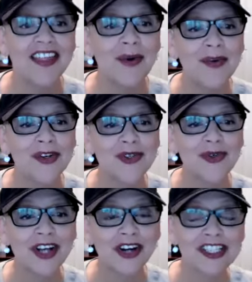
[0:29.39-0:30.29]
that when we're
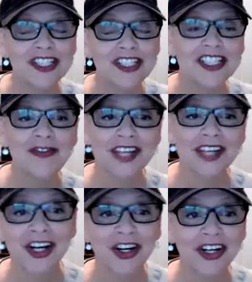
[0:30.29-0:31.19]
doing our self
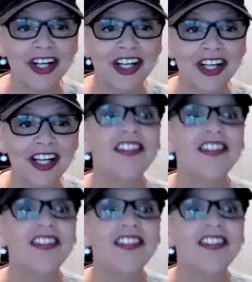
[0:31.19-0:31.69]
care,